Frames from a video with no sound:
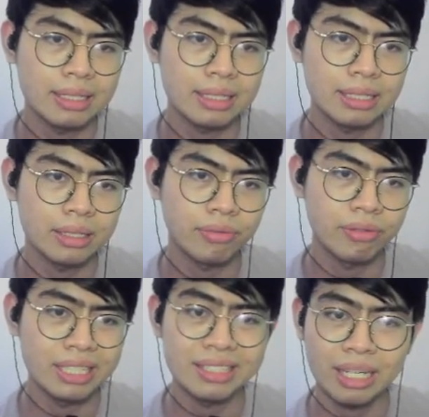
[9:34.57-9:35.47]
like
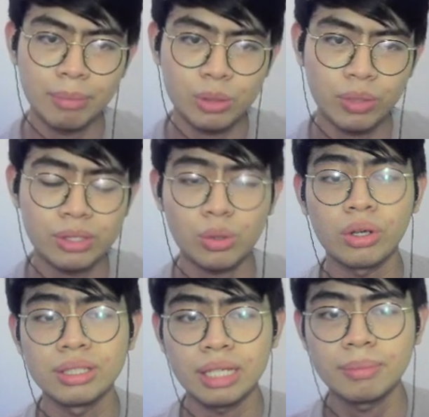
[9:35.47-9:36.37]
fitting time as well as
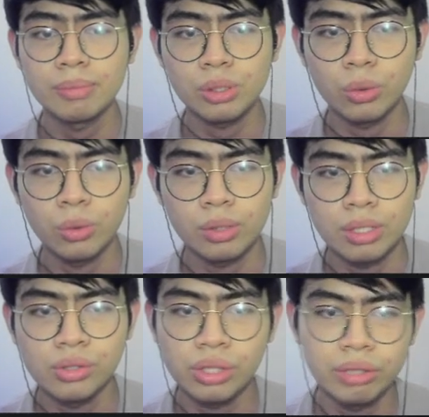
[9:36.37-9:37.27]
scoring time. So
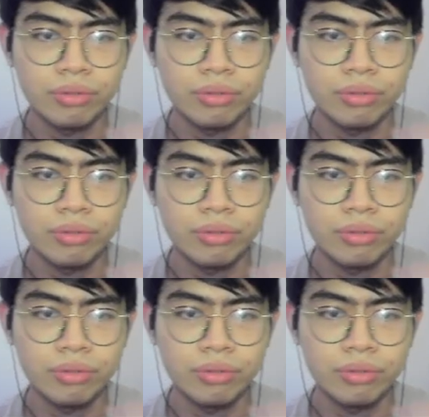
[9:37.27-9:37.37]
essentially,